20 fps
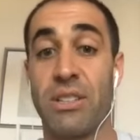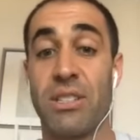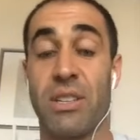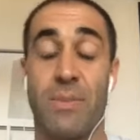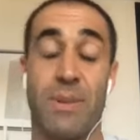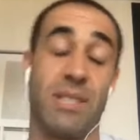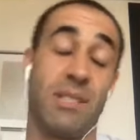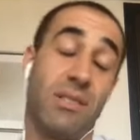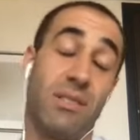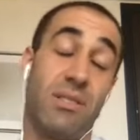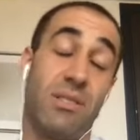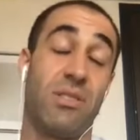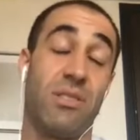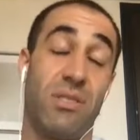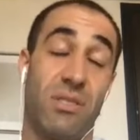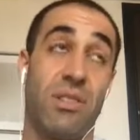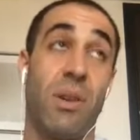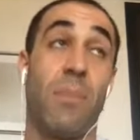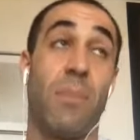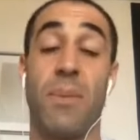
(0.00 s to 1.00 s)
I mean
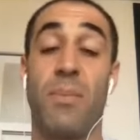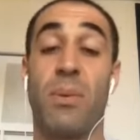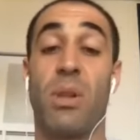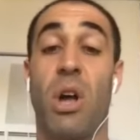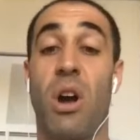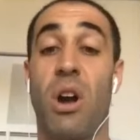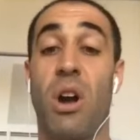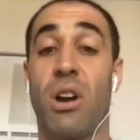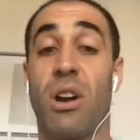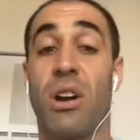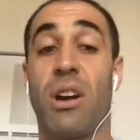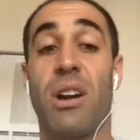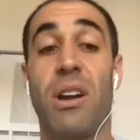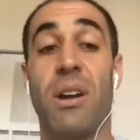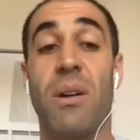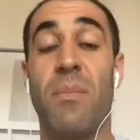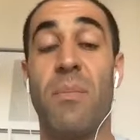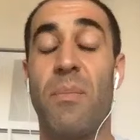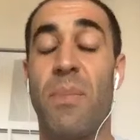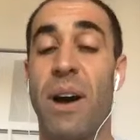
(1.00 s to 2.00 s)
some people are,
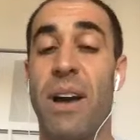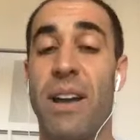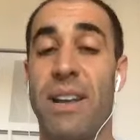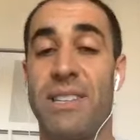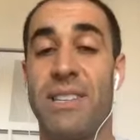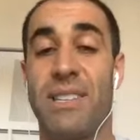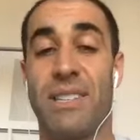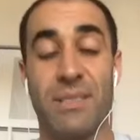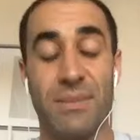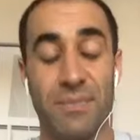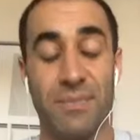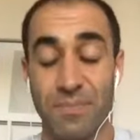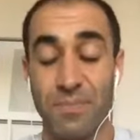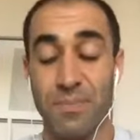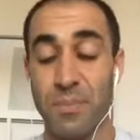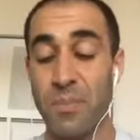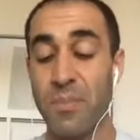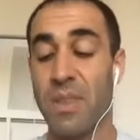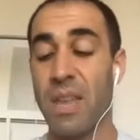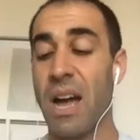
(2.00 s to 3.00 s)
but
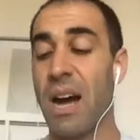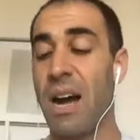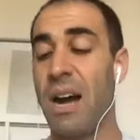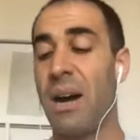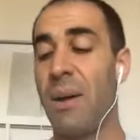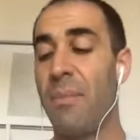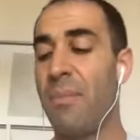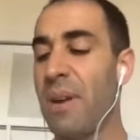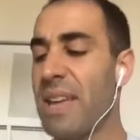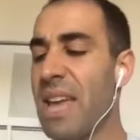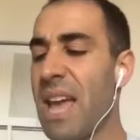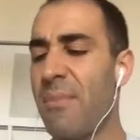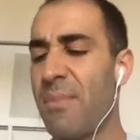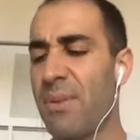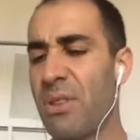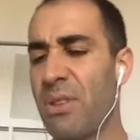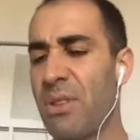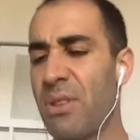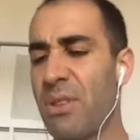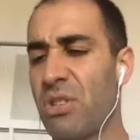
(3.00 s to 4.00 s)
um, but yeah, but
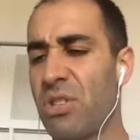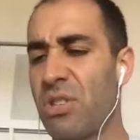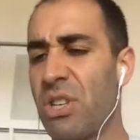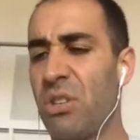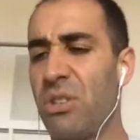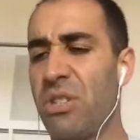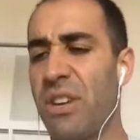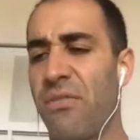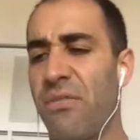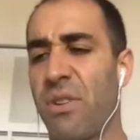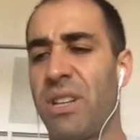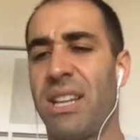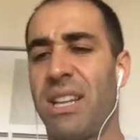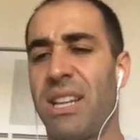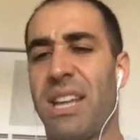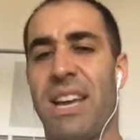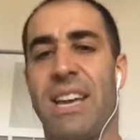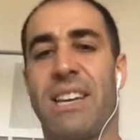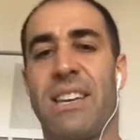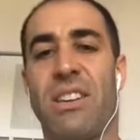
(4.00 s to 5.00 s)
are still different
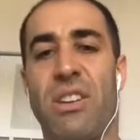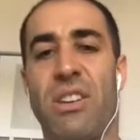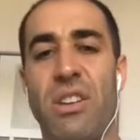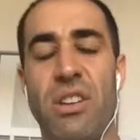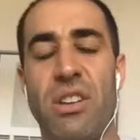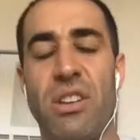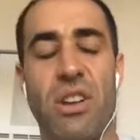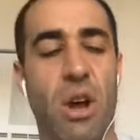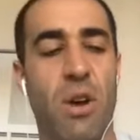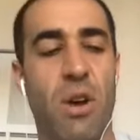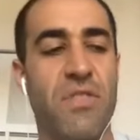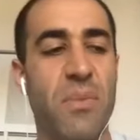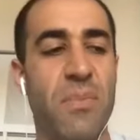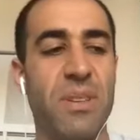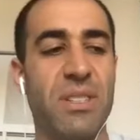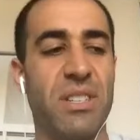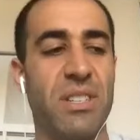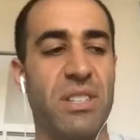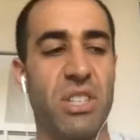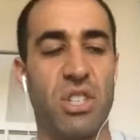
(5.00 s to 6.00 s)
like you, you know if the
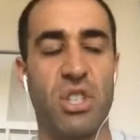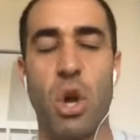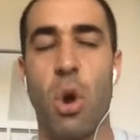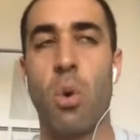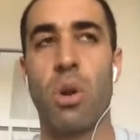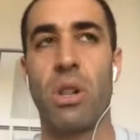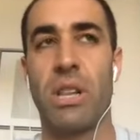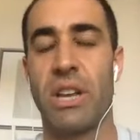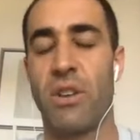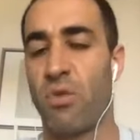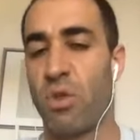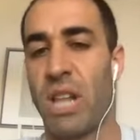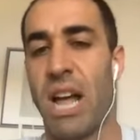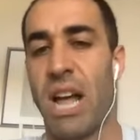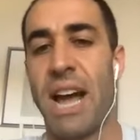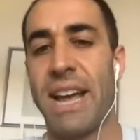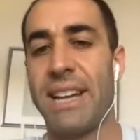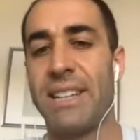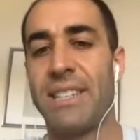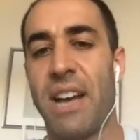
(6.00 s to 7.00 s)
business is totally
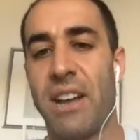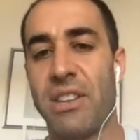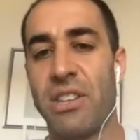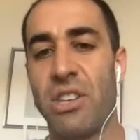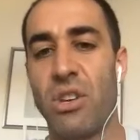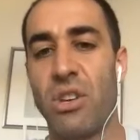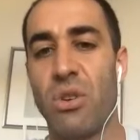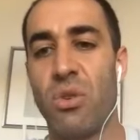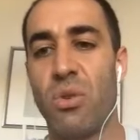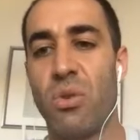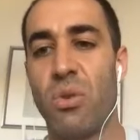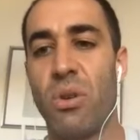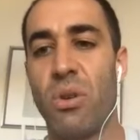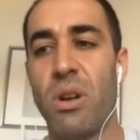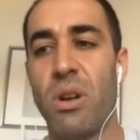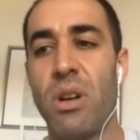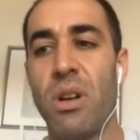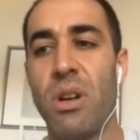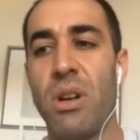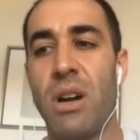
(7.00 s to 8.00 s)
reliant on you
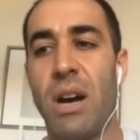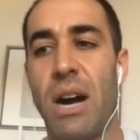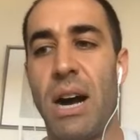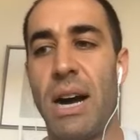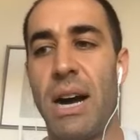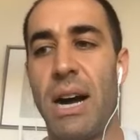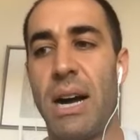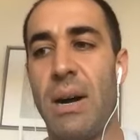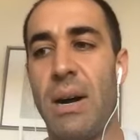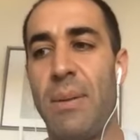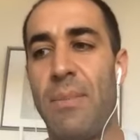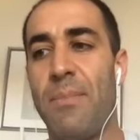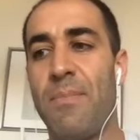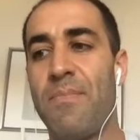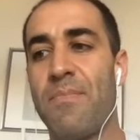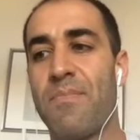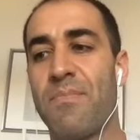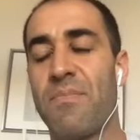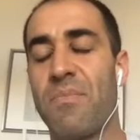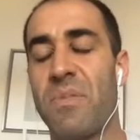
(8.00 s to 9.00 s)
um,
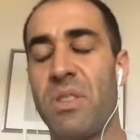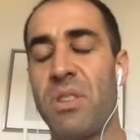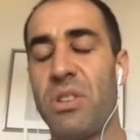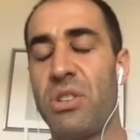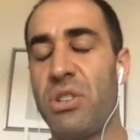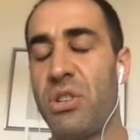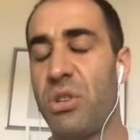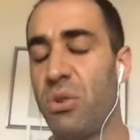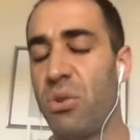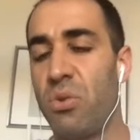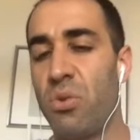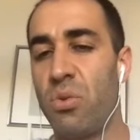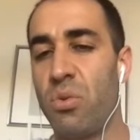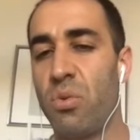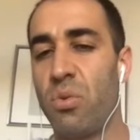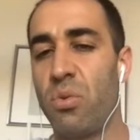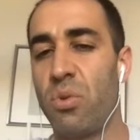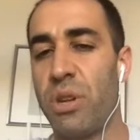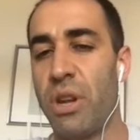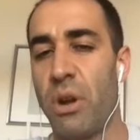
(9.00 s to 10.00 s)

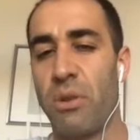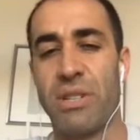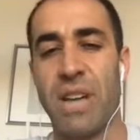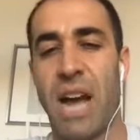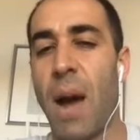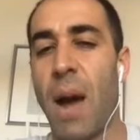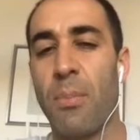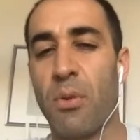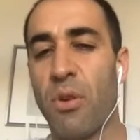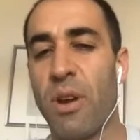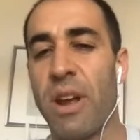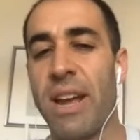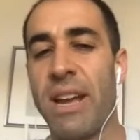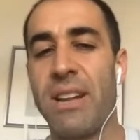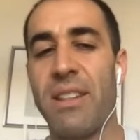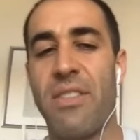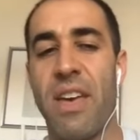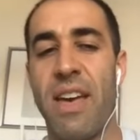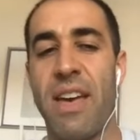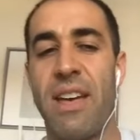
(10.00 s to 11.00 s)
to you know to operate,
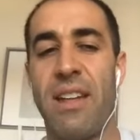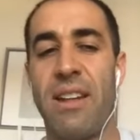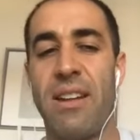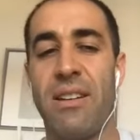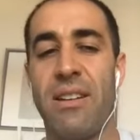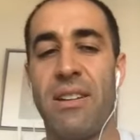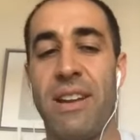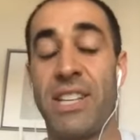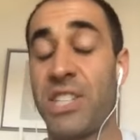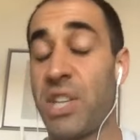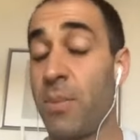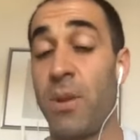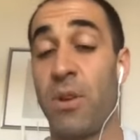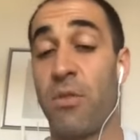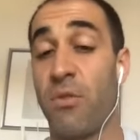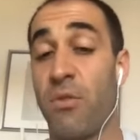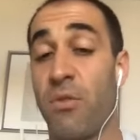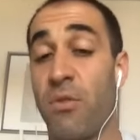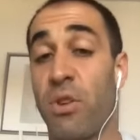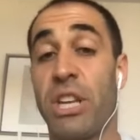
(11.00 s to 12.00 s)
then it's going to be
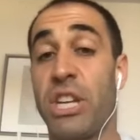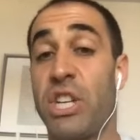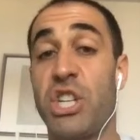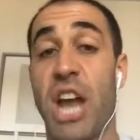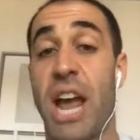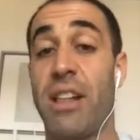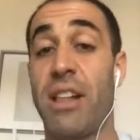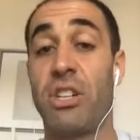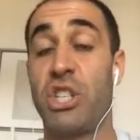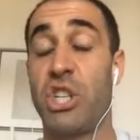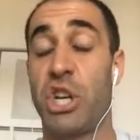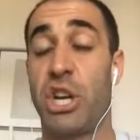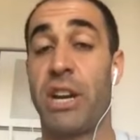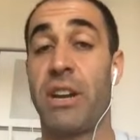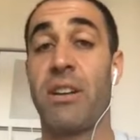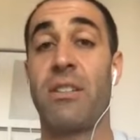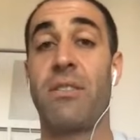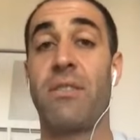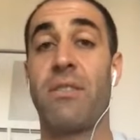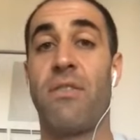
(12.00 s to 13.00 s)
really
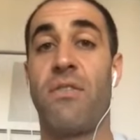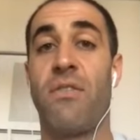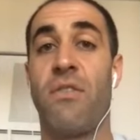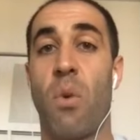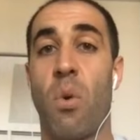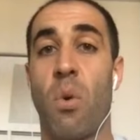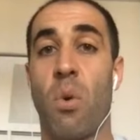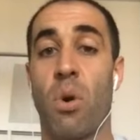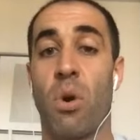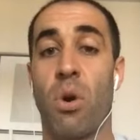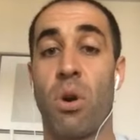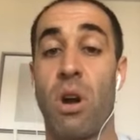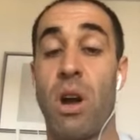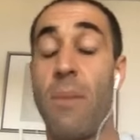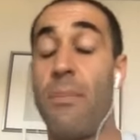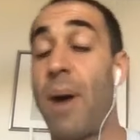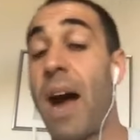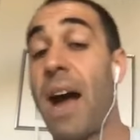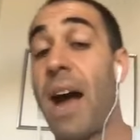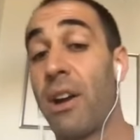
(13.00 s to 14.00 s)
challenging for a
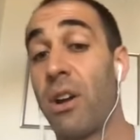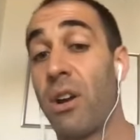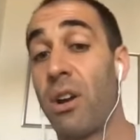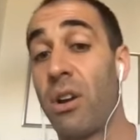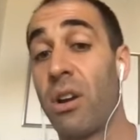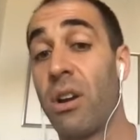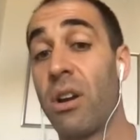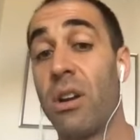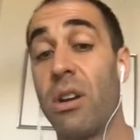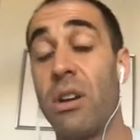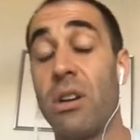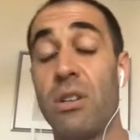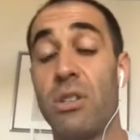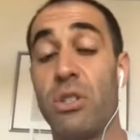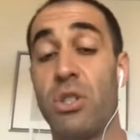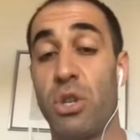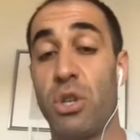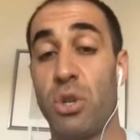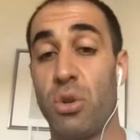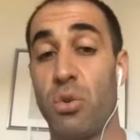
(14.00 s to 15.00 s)
buyer
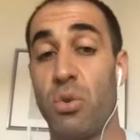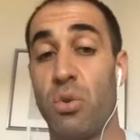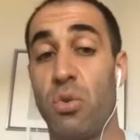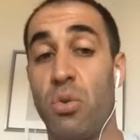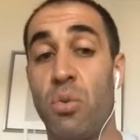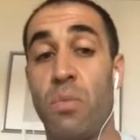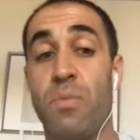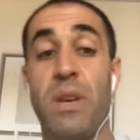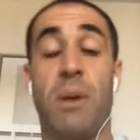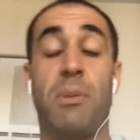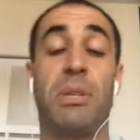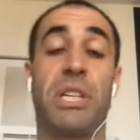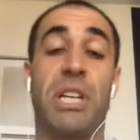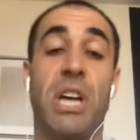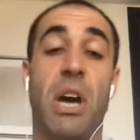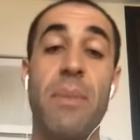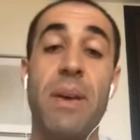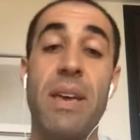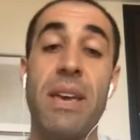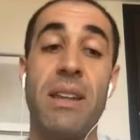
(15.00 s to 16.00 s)
to be able to
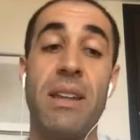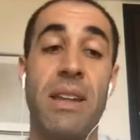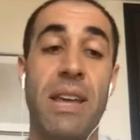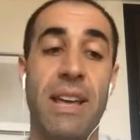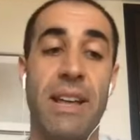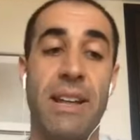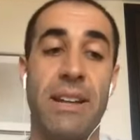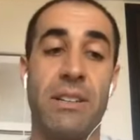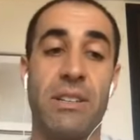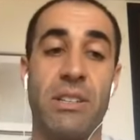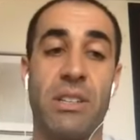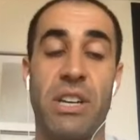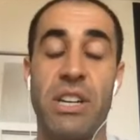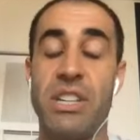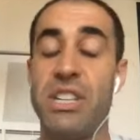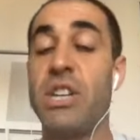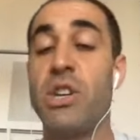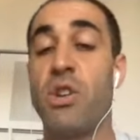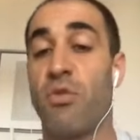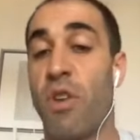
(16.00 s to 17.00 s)
come in and
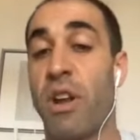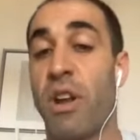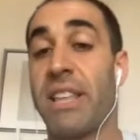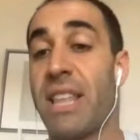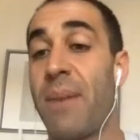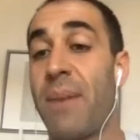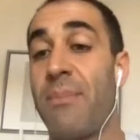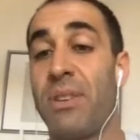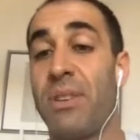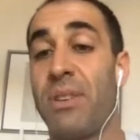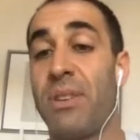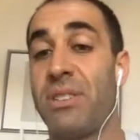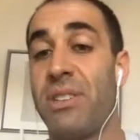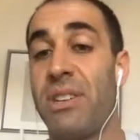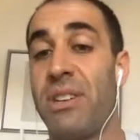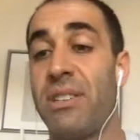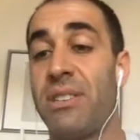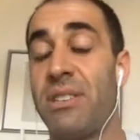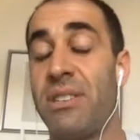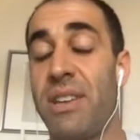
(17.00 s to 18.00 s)
continue running that
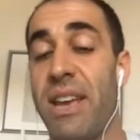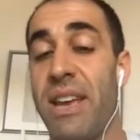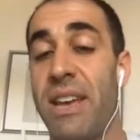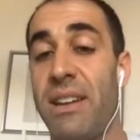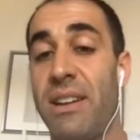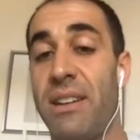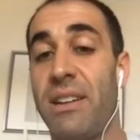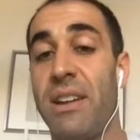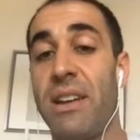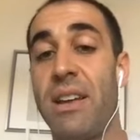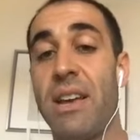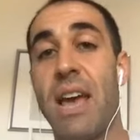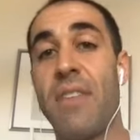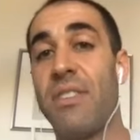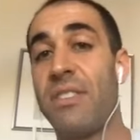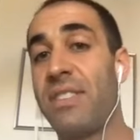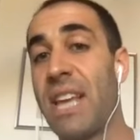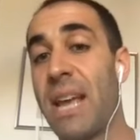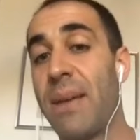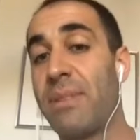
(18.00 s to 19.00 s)
business and at the
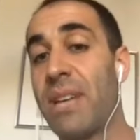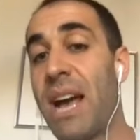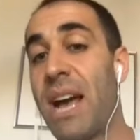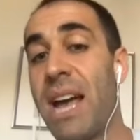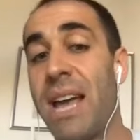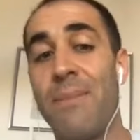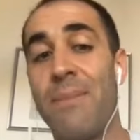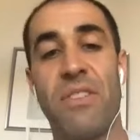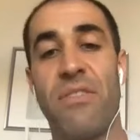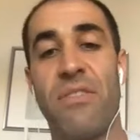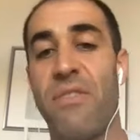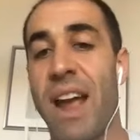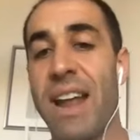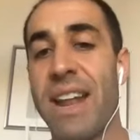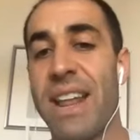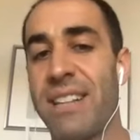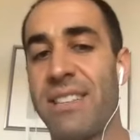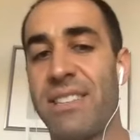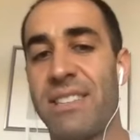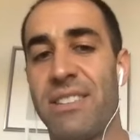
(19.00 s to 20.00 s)
same time, the
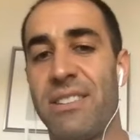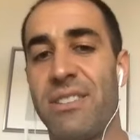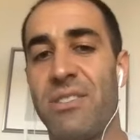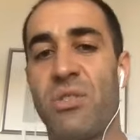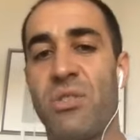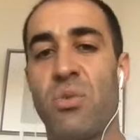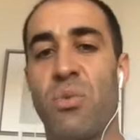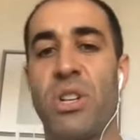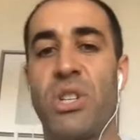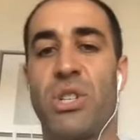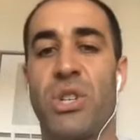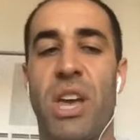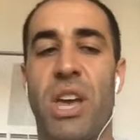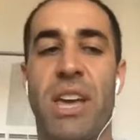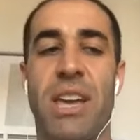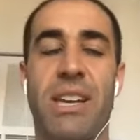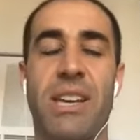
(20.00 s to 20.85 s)
finances, which like